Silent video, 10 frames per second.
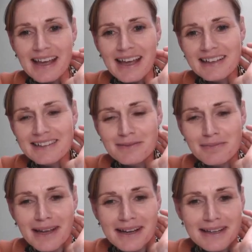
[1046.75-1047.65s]

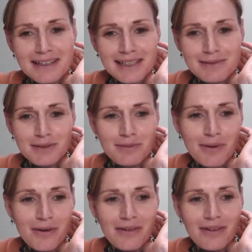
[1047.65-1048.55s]
explain a little bit
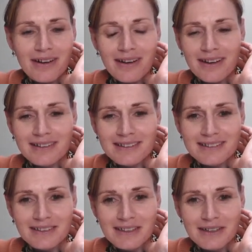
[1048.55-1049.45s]
more
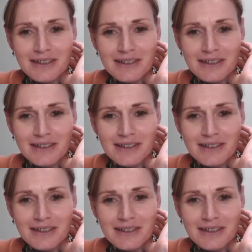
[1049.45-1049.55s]
this